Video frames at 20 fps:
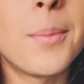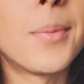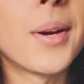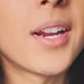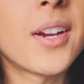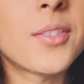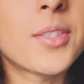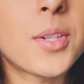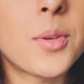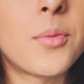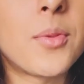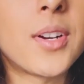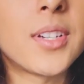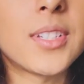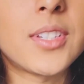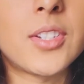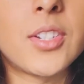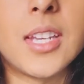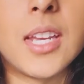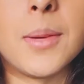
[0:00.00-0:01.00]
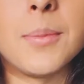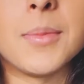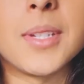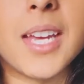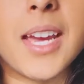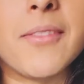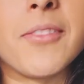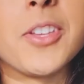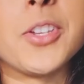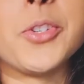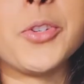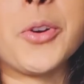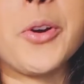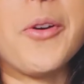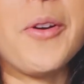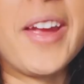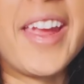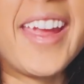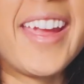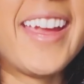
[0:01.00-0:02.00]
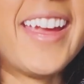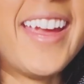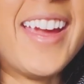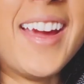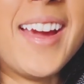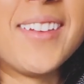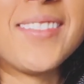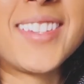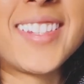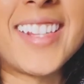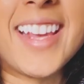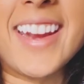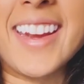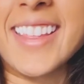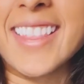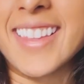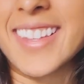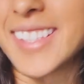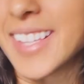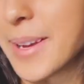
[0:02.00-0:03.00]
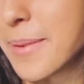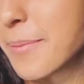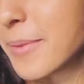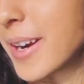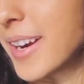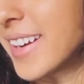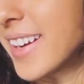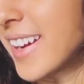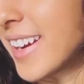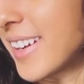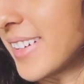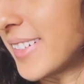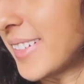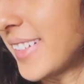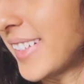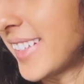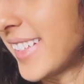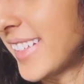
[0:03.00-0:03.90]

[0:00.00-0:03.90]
but I also want him to have the joy of setting this up right now.